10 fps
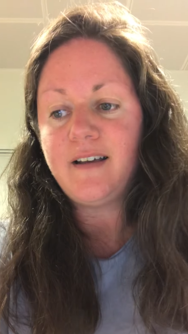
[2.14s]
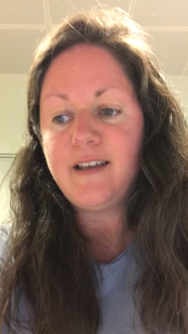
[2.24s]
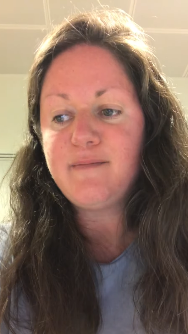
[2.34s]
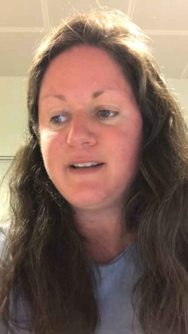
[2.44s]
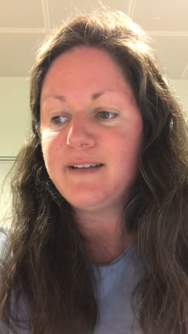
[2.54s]

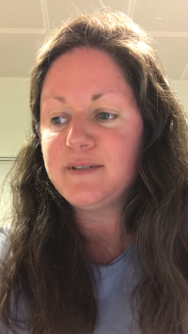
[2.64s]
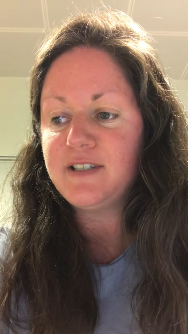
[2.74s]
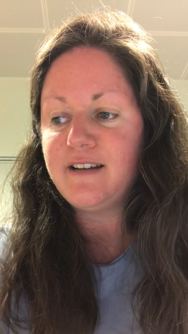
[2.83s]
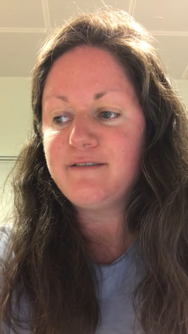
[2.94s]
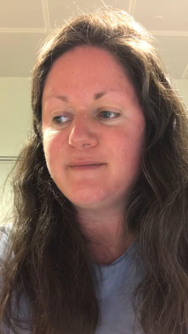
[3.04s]
Hi, my name is
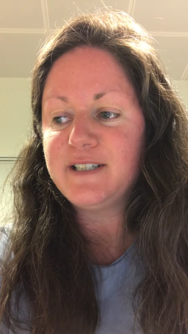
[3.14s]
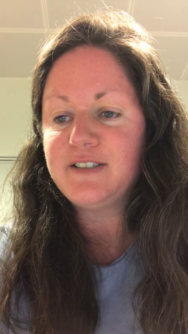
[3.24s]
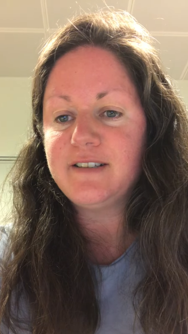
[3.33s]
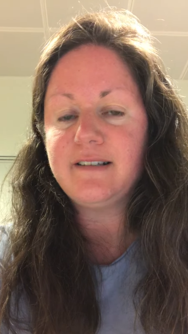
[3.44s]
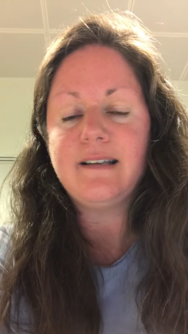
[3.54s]
Jennifer
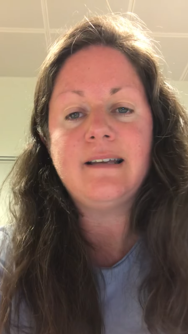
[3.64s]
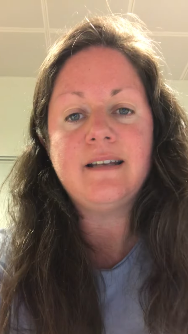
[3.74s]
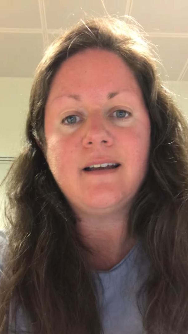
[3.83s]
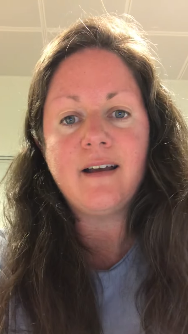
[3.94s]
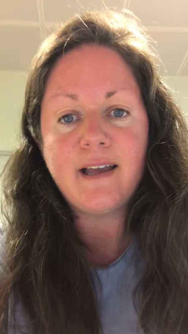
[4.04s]
Mitchell
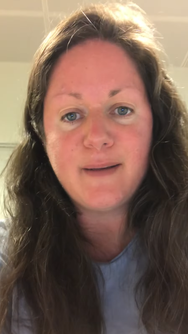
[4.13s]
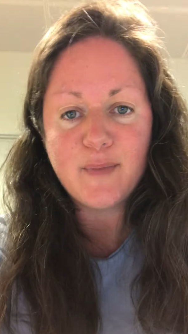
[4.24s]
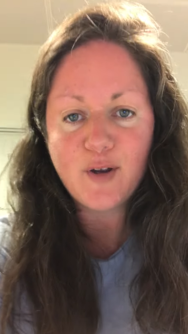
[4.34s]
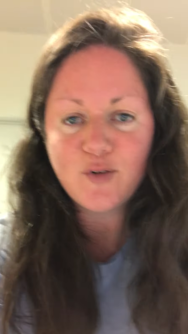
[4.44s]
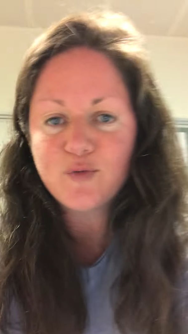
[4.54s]
and
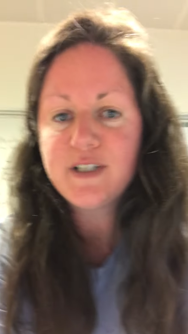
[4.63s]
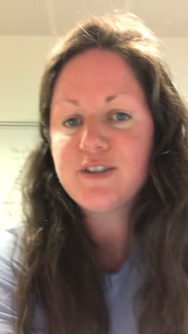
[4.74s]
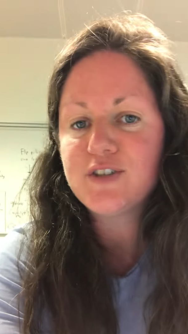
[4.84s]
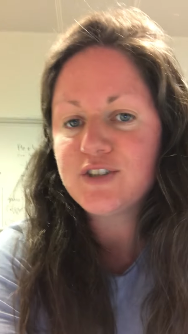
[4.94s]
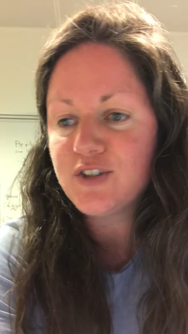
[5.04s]
I'm a
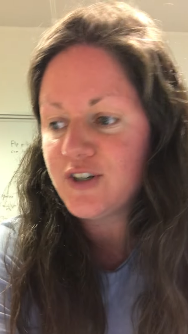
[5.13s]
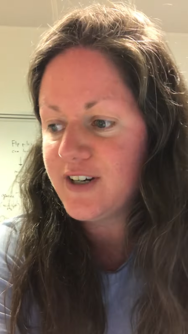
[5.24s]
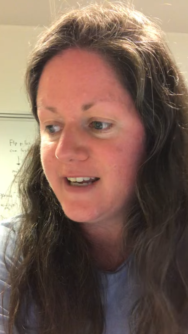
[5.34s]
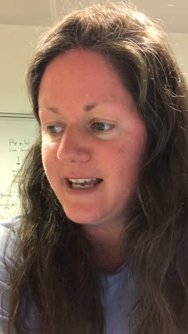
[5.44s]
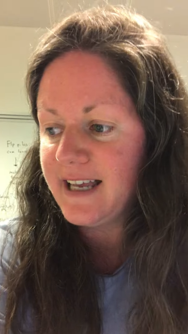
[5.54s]

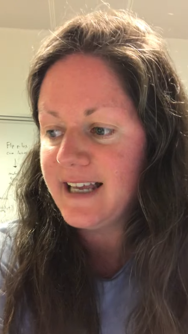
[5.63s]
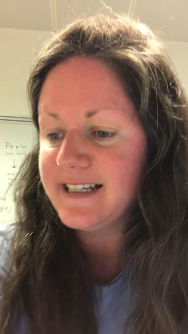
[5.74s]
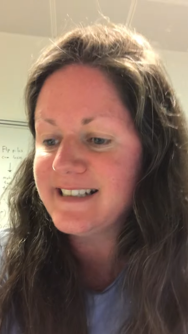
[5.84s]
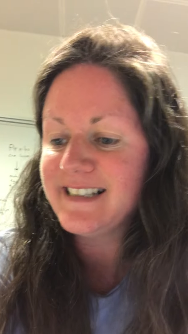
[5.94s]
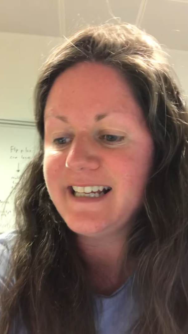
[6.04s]
researcher
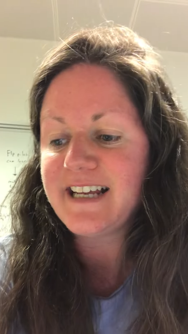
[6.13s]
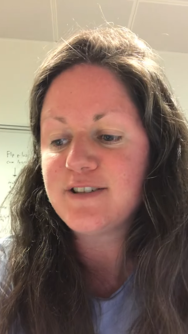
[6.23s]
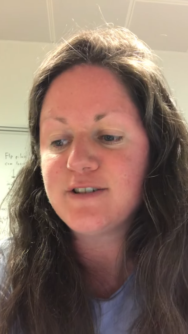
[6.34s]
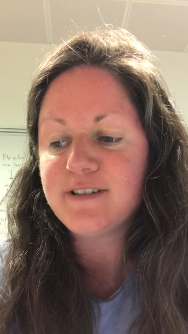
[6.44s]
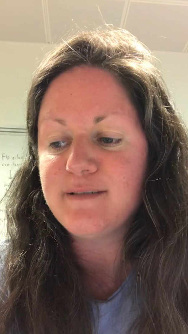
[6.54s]
and
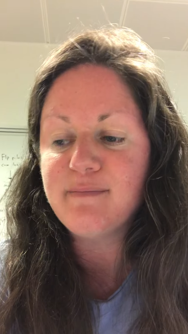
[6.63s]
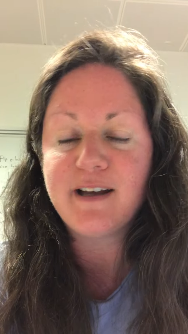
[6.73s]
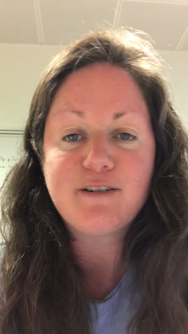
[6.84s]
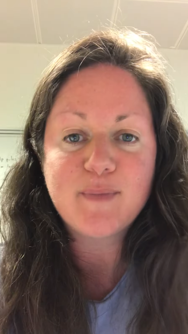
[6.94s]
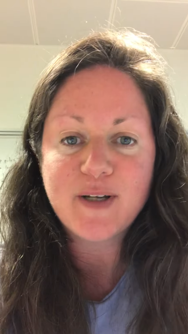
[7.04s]
lecturer in
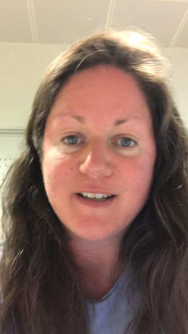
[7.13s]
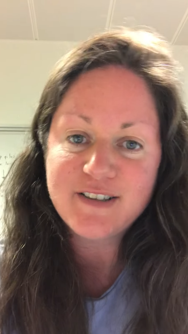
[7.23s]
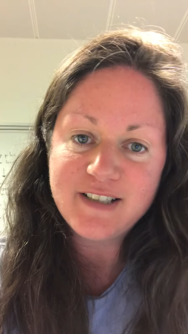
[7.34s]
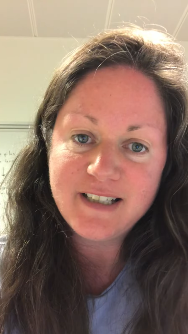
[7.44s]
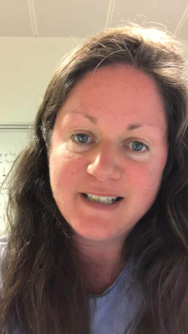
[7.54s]

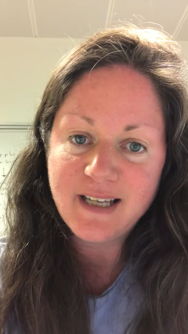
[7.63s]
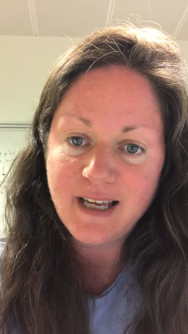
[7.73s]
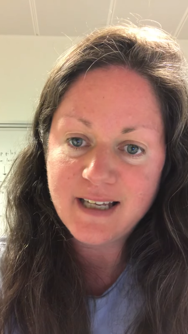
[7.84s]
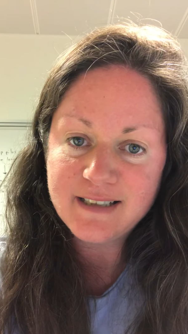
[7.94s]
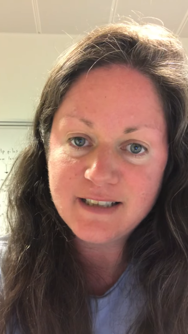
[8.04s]
microbiology
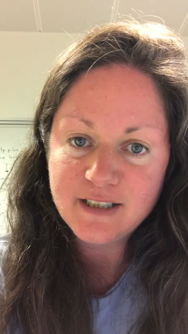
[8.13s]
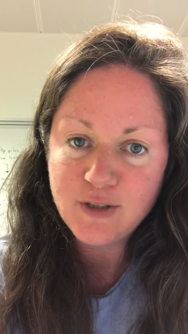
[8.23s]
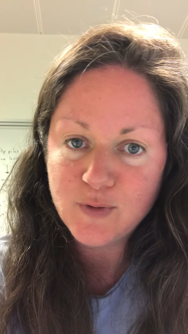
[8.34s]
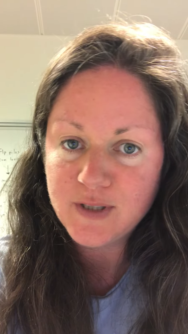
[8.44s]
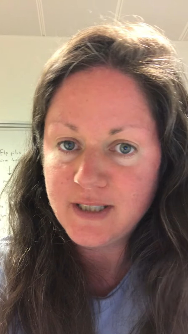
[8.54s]
at
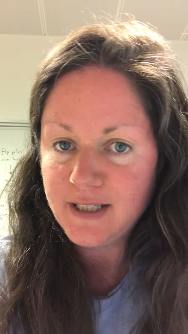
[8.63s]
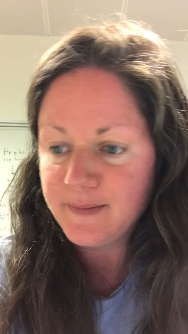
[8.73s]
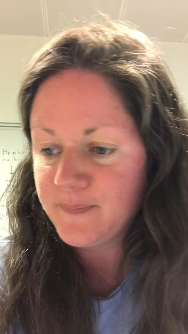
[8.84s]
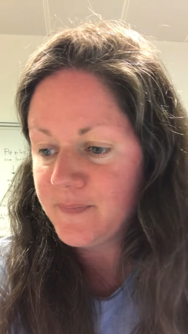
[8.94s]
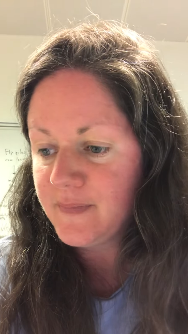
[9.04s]
UCD.